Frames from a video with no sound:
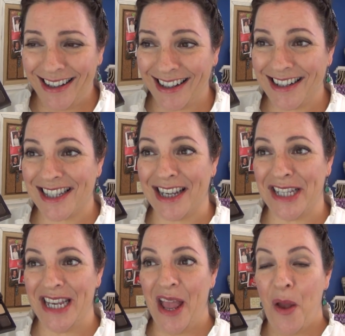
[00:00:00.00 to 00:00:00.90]
This
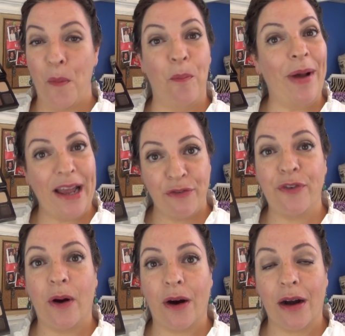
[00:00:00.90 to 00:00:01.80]
is by
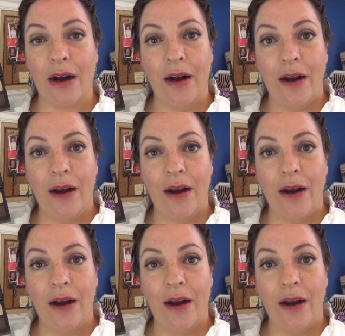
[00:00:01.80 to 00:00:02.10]
far